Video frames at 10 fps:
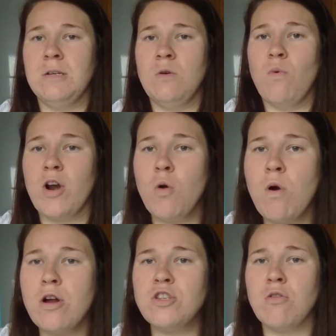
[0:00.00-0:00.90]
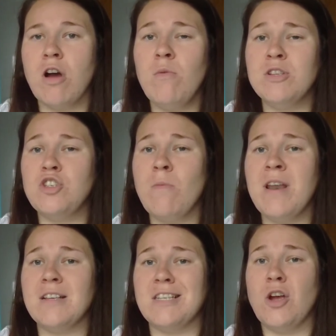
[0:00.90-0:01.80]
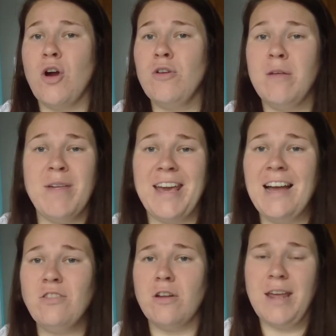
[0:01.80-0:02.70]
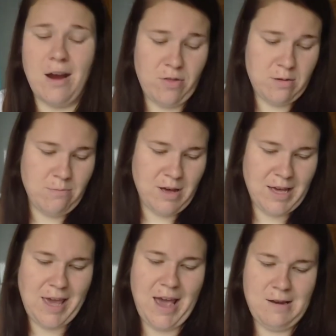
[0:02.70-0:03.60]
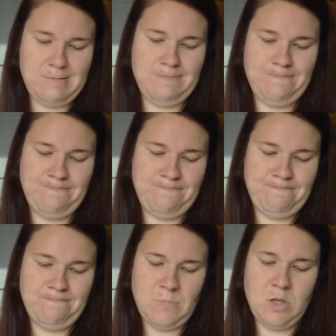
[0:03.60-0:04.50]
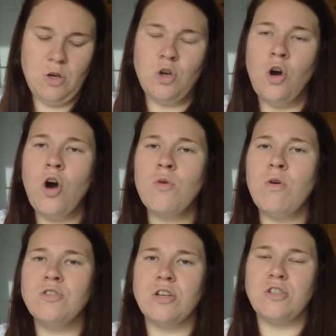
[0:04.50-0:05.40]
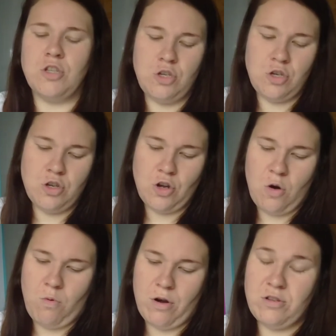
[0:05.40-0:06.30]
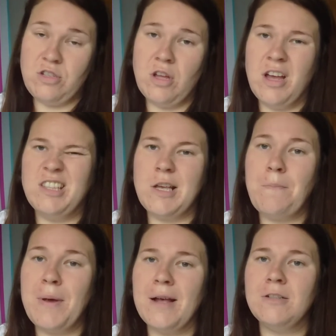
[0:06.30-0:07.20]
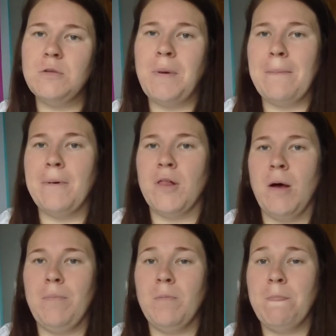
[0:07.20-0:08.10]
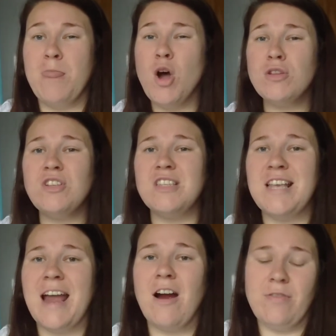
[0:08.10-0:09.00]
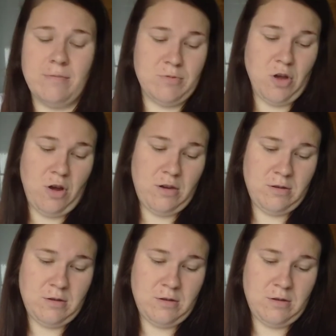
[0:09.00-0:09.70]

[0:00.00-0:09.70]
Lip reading: When our words are out, when someone else has heard them, they can't unhear them again. God wants us to use our words to build people up, not to tear them down.